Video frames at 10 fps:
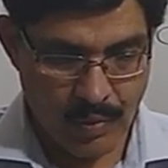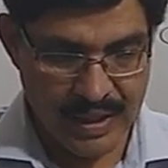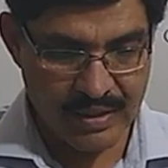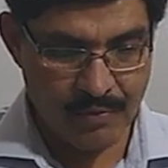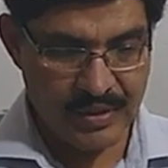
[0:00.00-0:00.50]

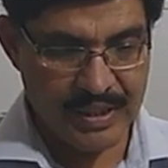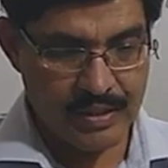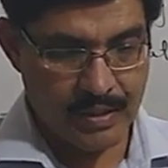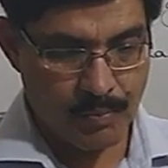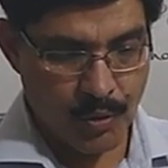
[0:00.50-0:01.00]
When the
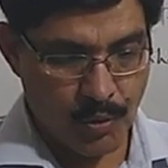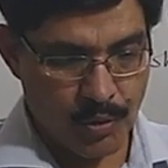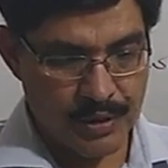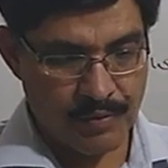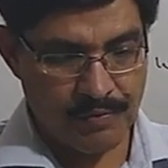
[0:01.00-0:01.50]
wind
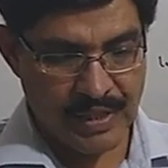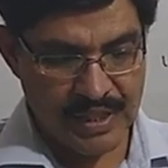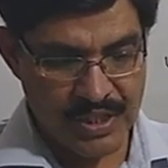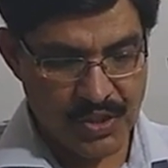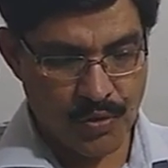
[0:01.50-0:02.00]
blows
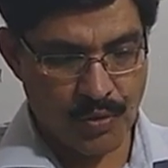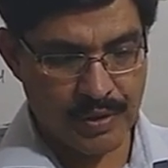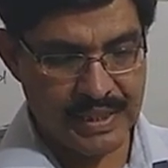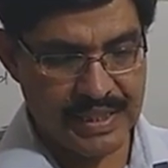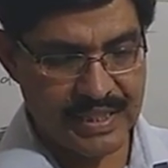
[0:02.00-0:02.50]
very
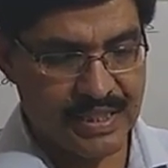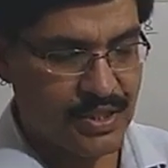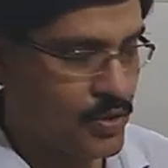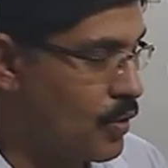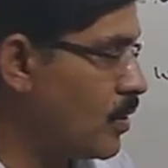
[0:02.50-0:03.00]
strongly, it
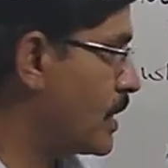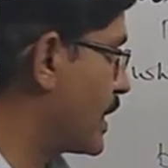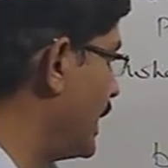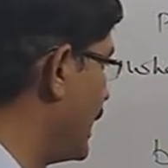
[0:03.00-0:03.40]
is called